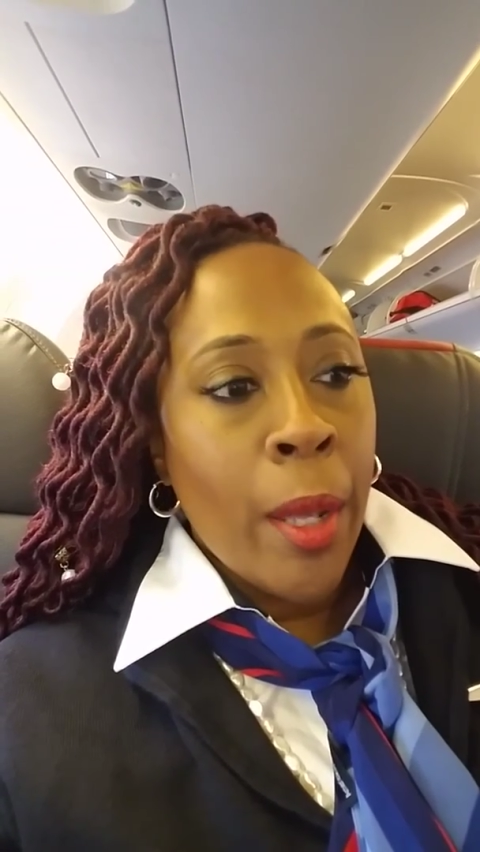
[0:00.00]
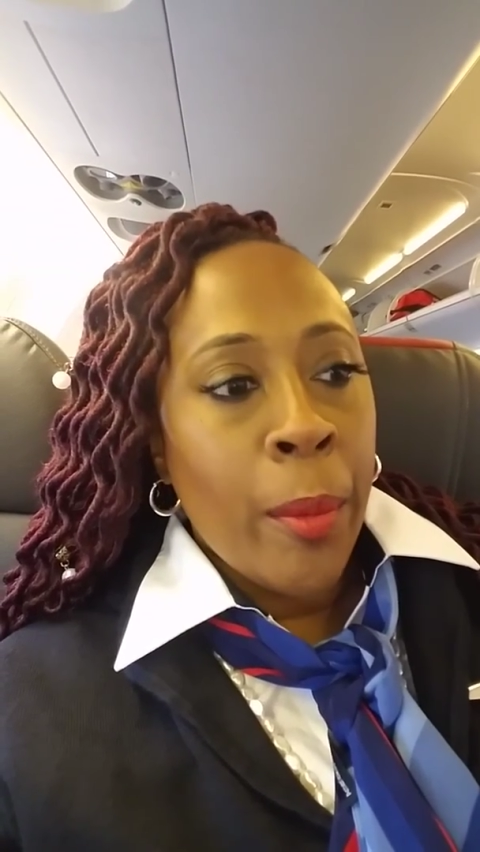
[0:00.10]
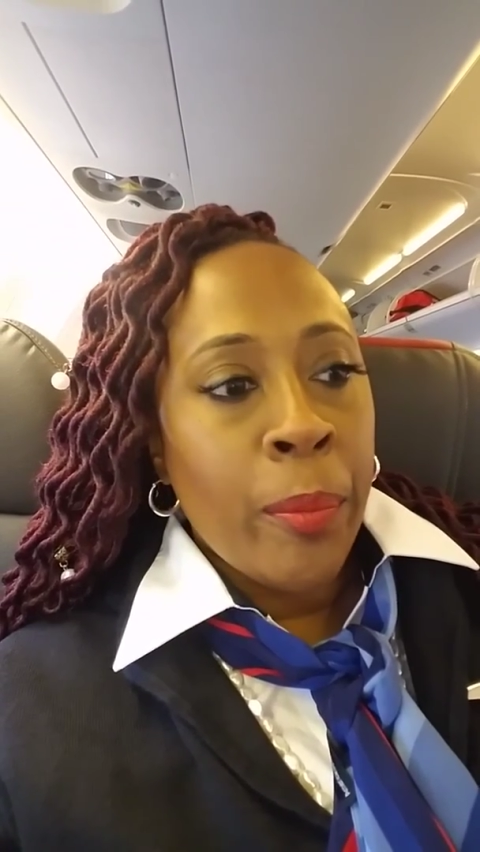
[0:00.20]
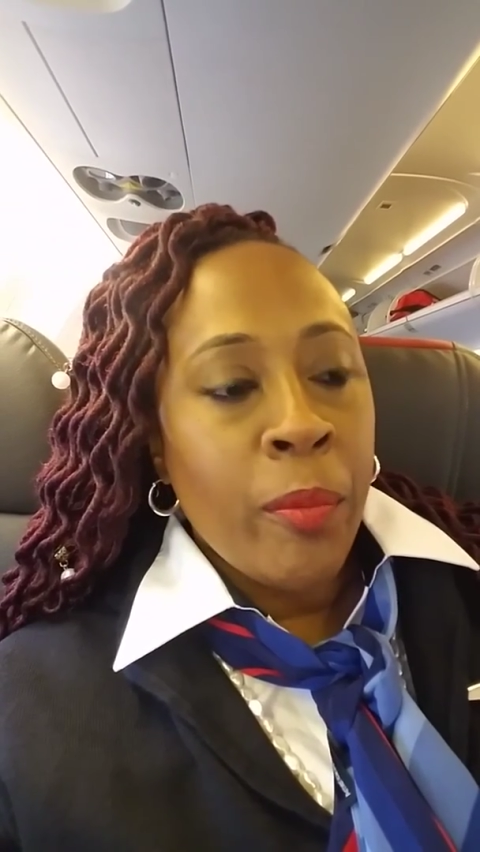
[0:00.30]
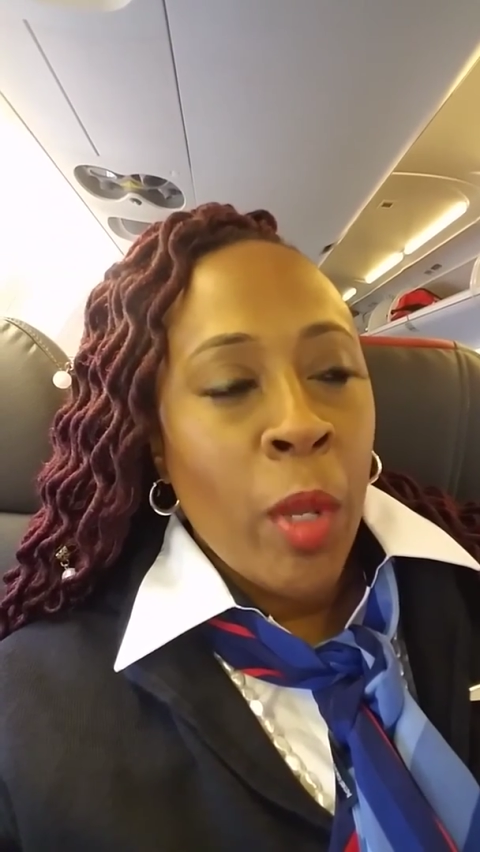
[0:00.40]

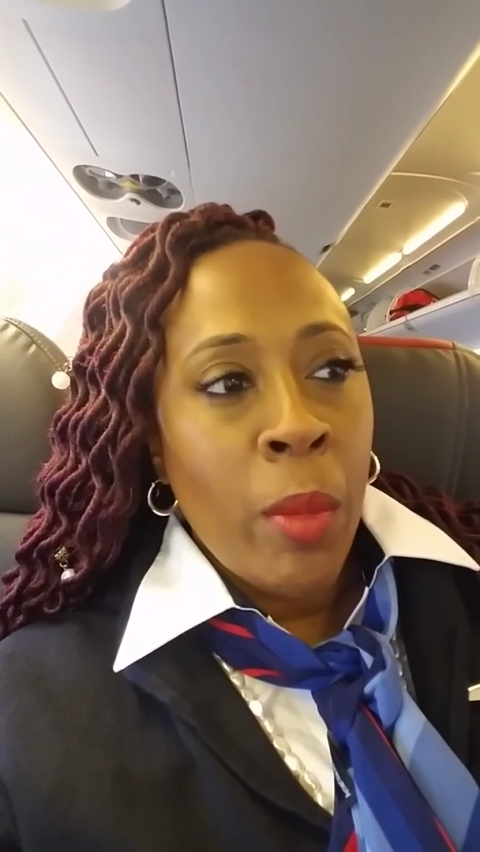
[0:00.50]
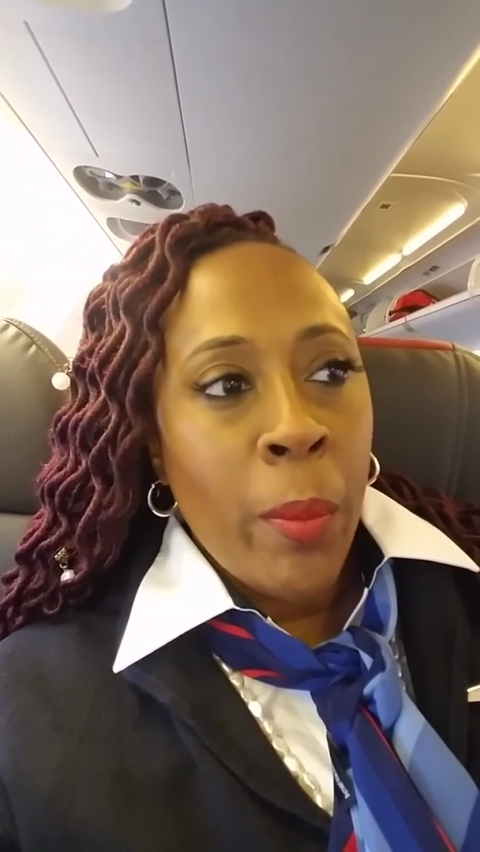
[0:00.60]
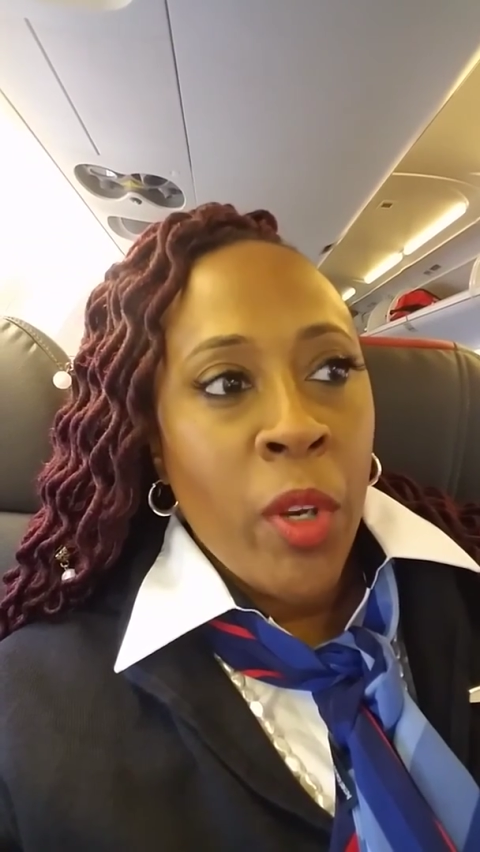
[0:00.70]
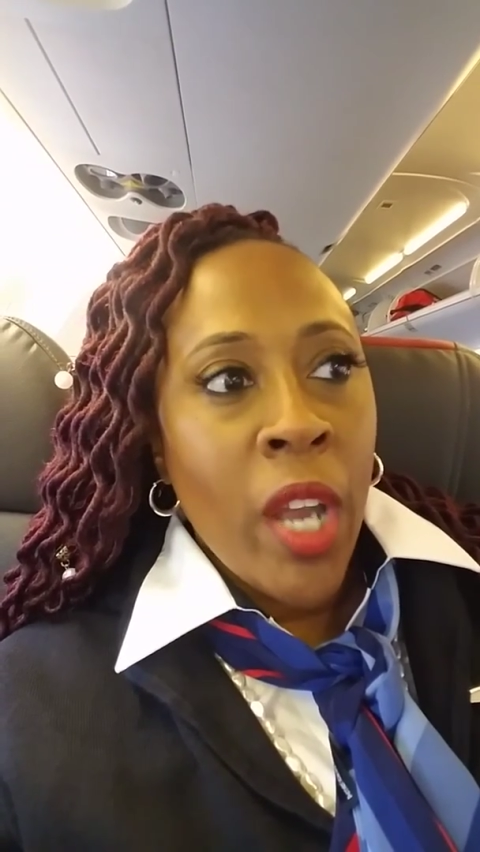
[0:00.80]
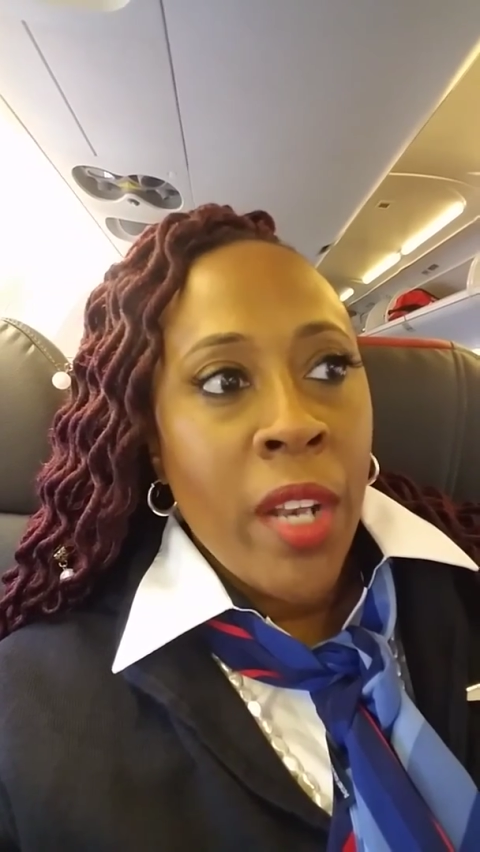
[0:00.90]
Remember, you
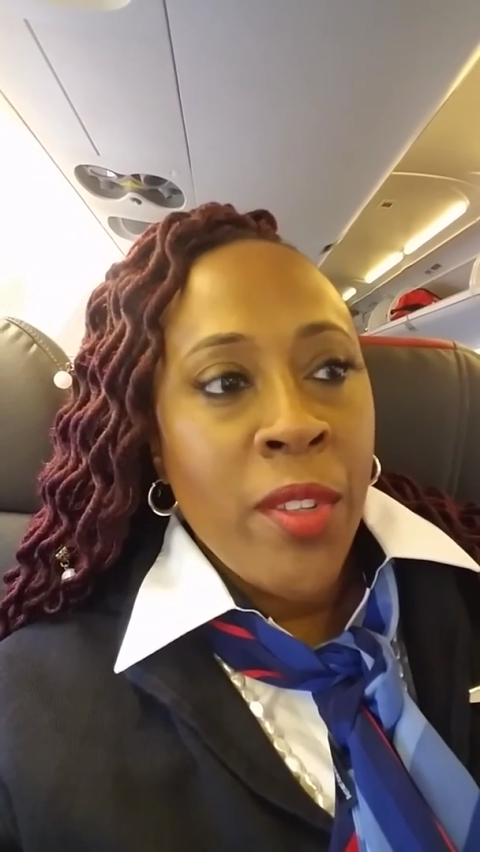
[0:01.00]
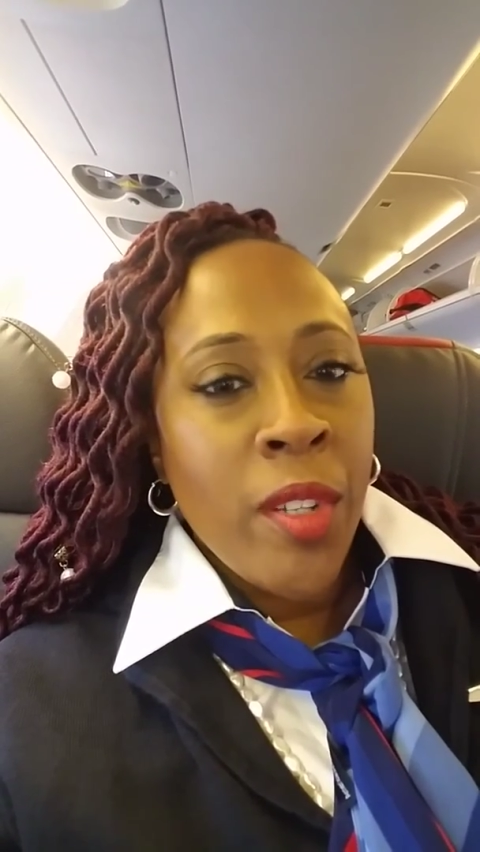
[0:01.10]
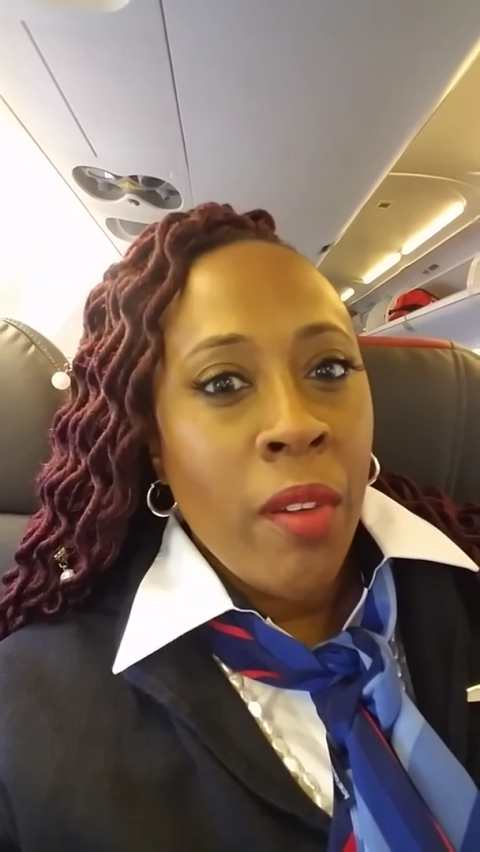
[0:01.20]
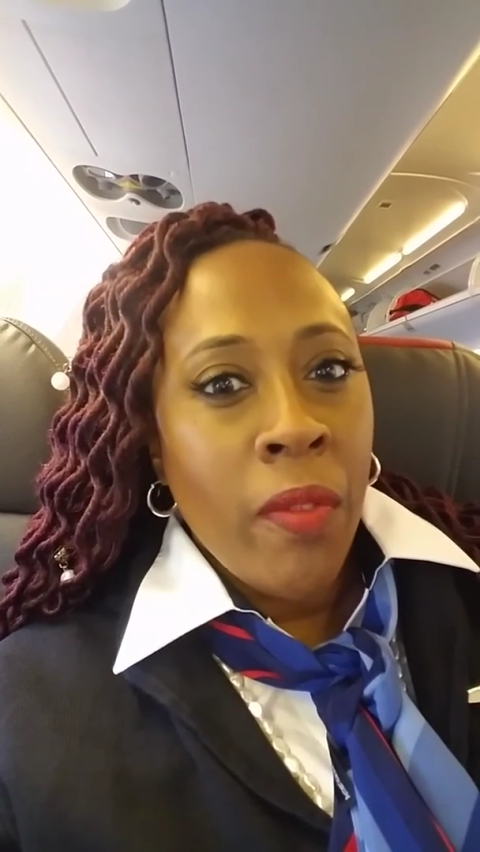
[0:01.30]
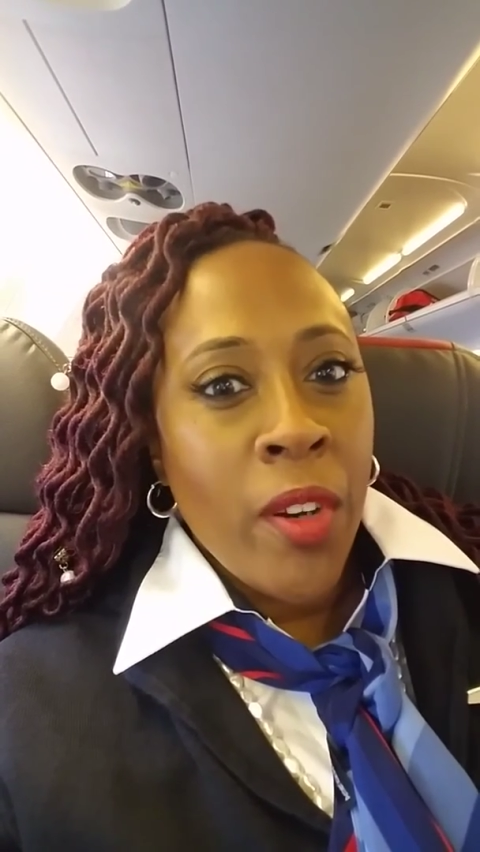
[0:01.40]
got to serve
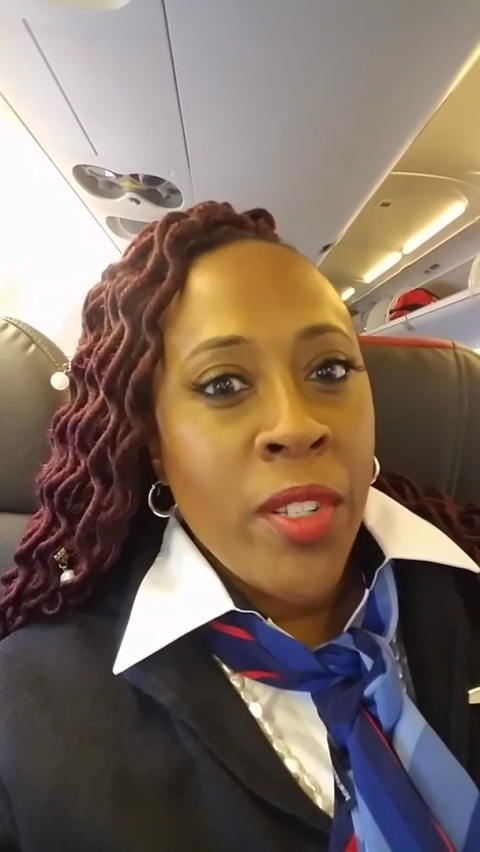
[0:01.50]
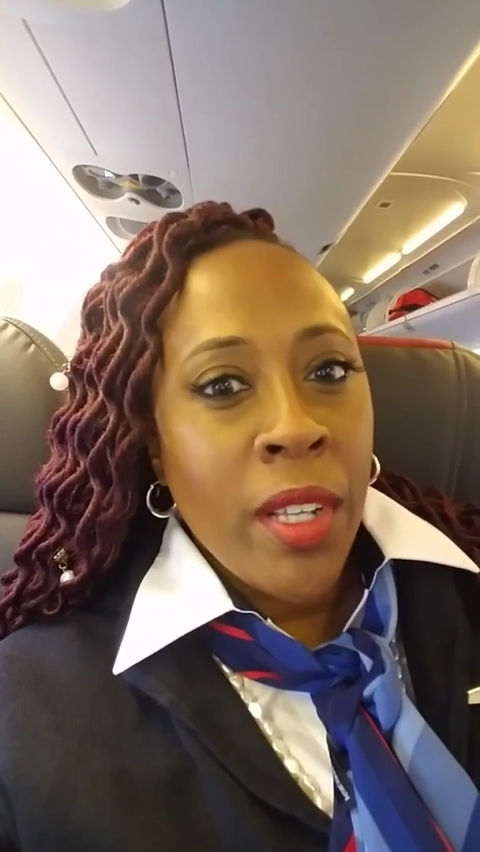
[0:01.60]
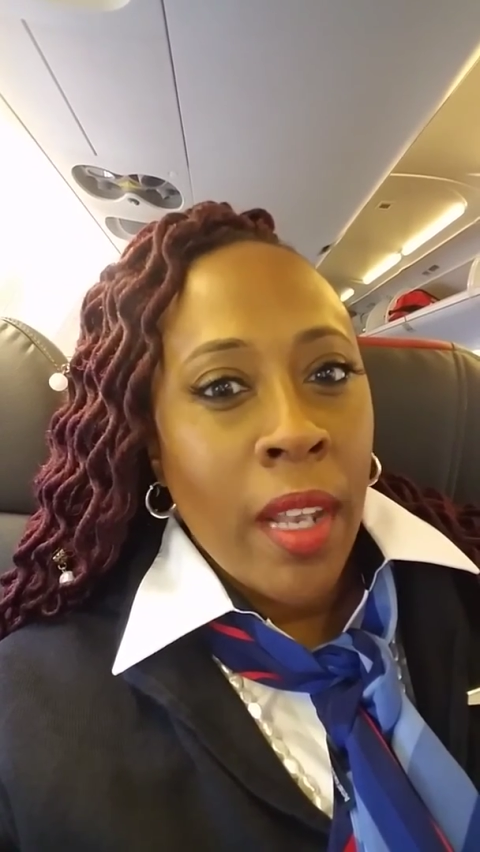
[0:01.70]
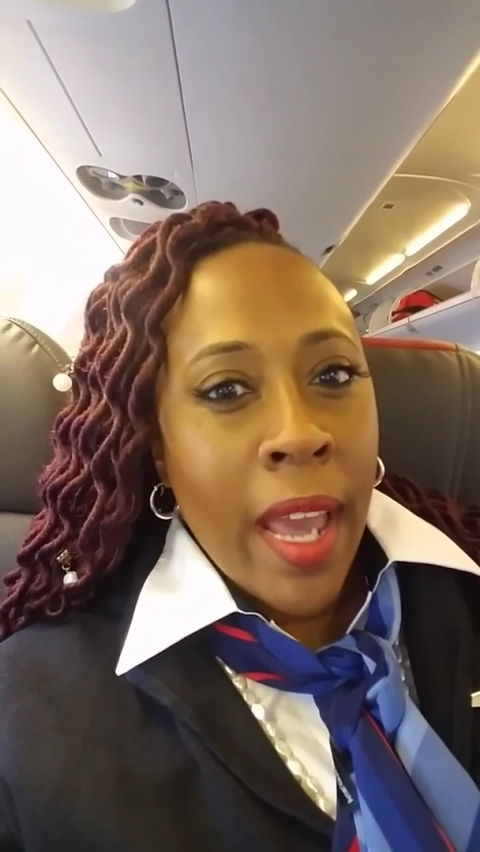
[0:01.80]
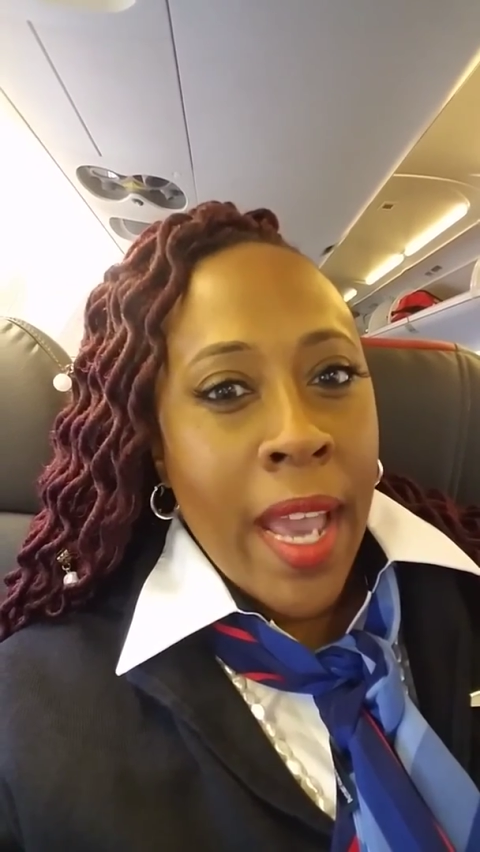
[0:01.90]
first class.